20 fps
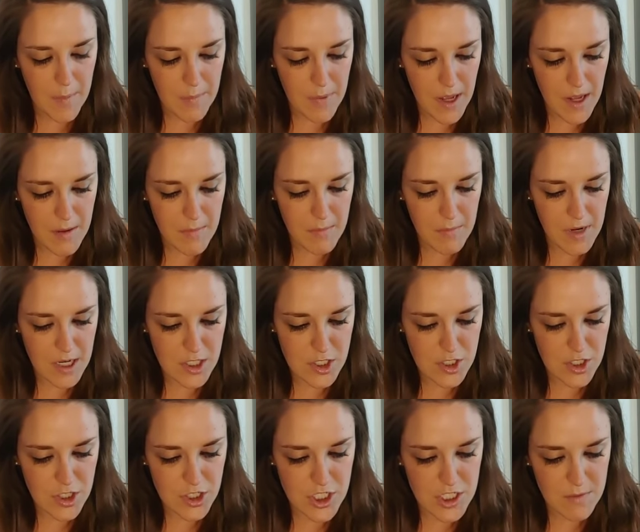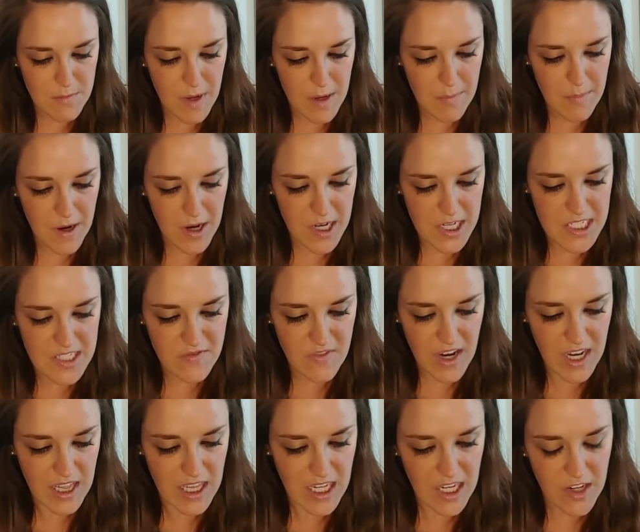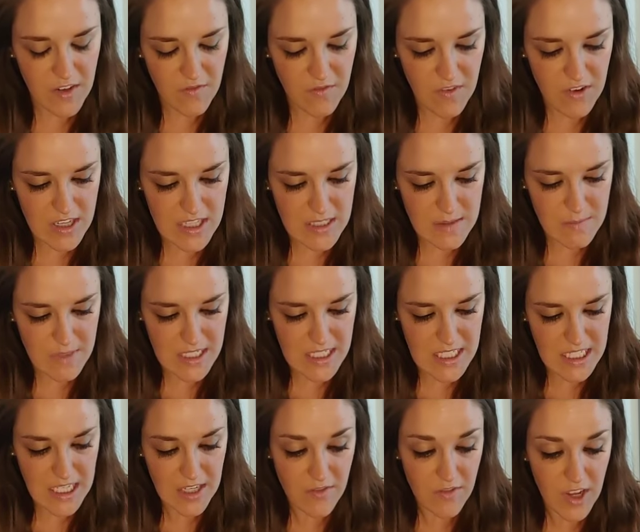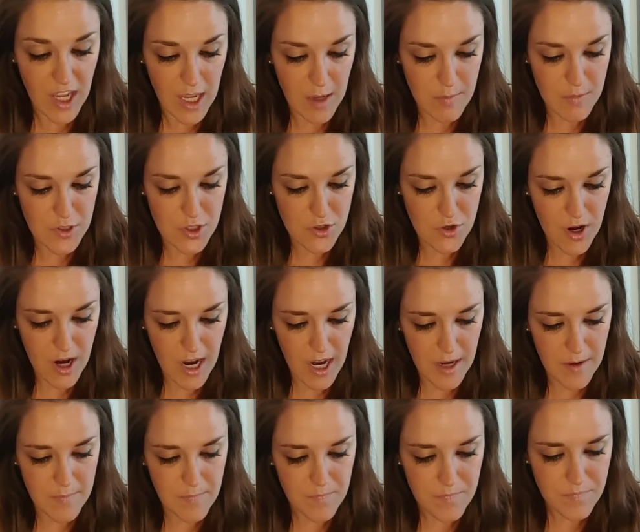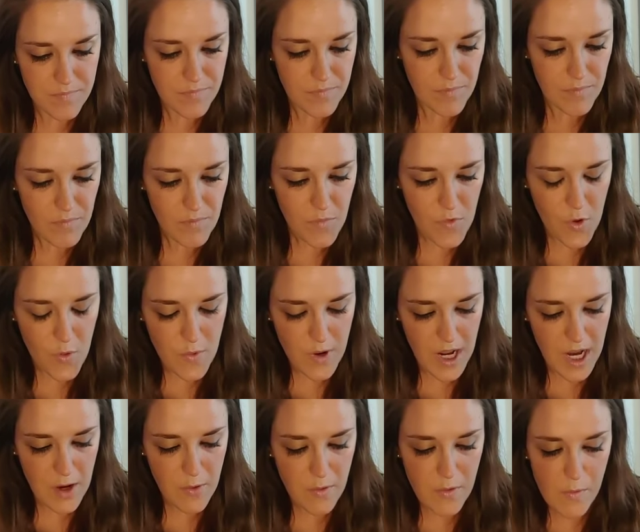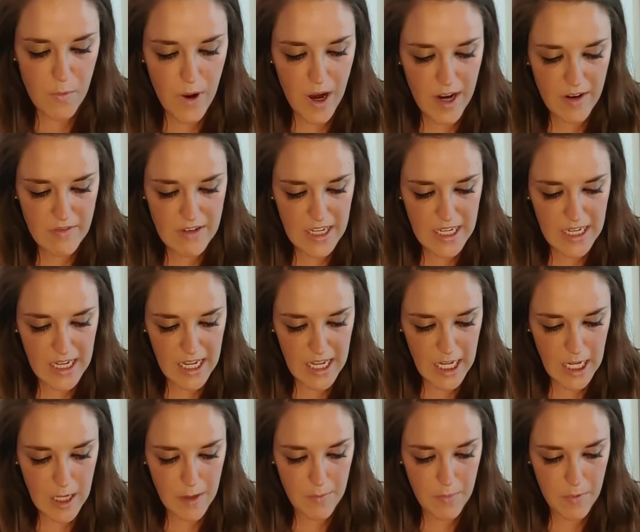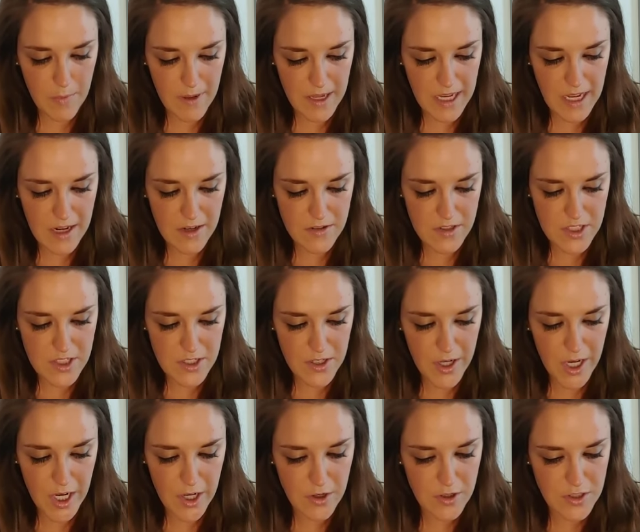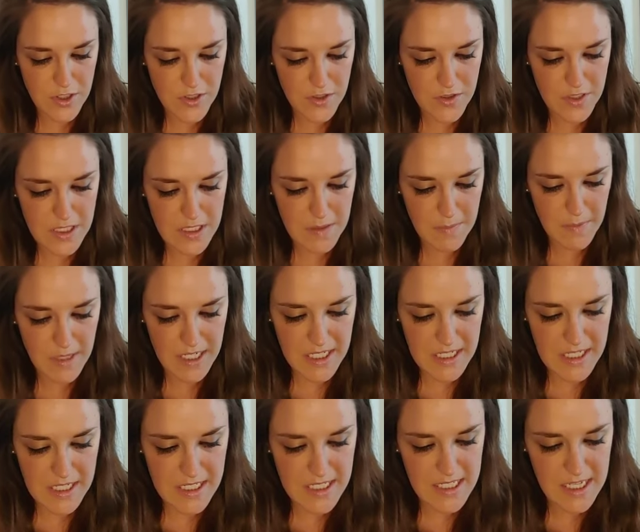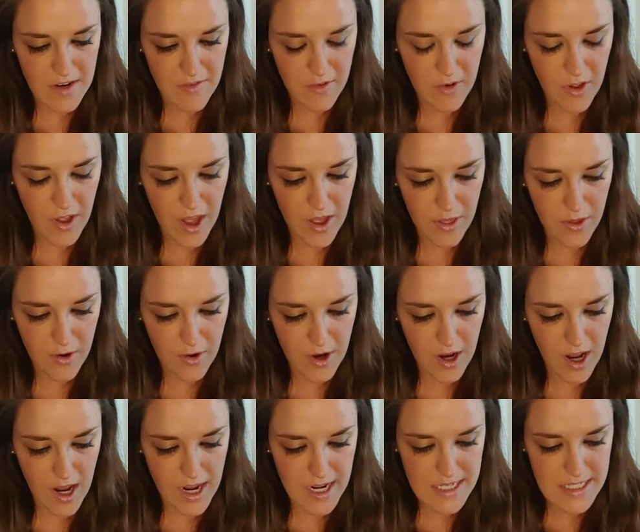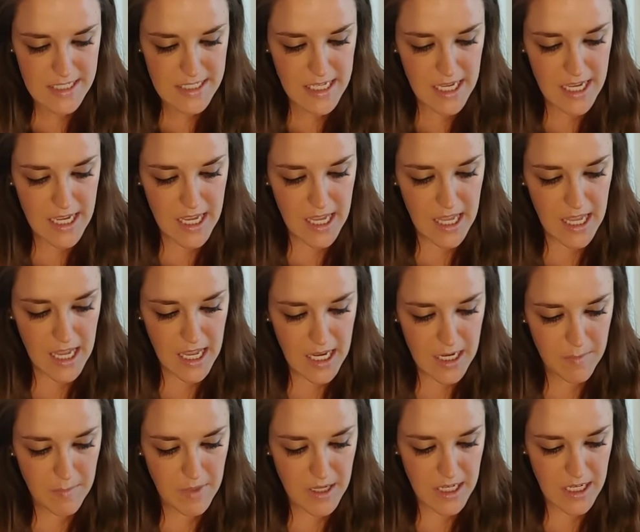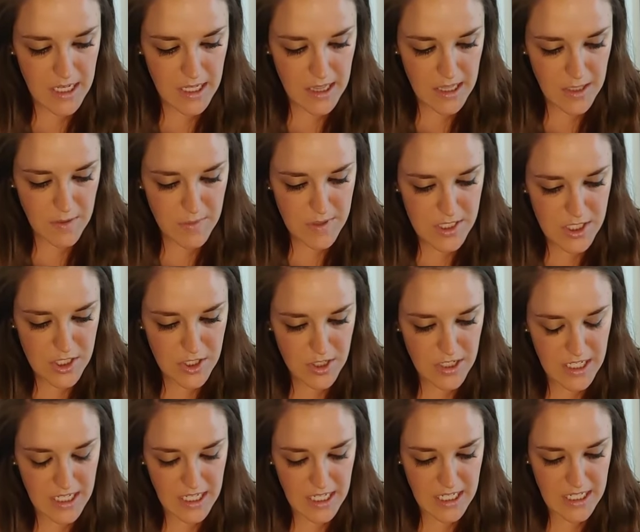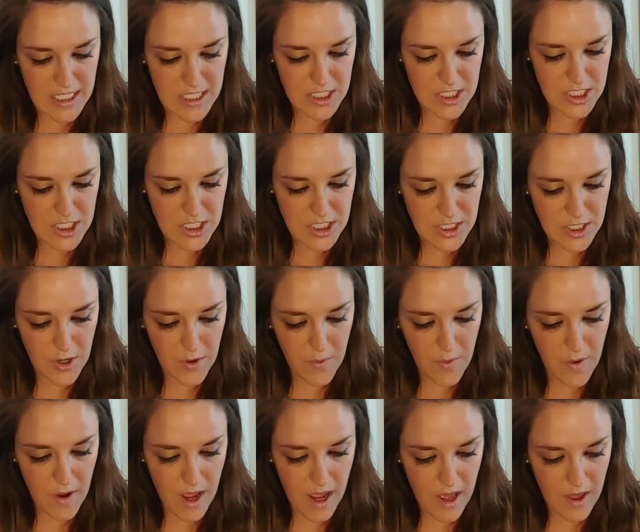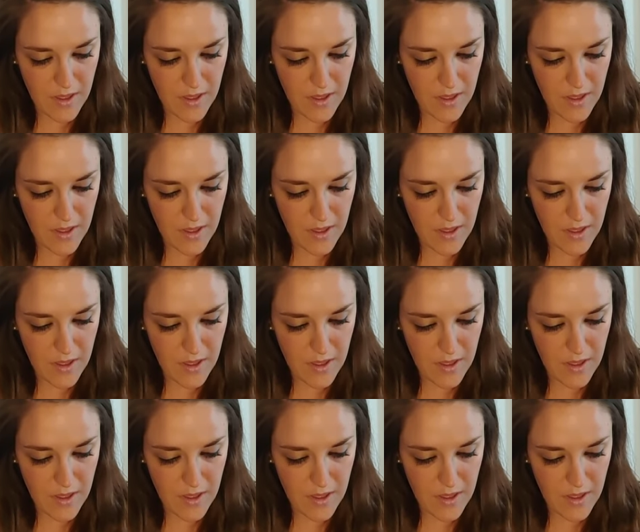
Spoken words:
But my church and my parents finally convinced me to give camp a try. When I arrived at camp, my counselor introduced me to several other guys, and immediately we started getting to know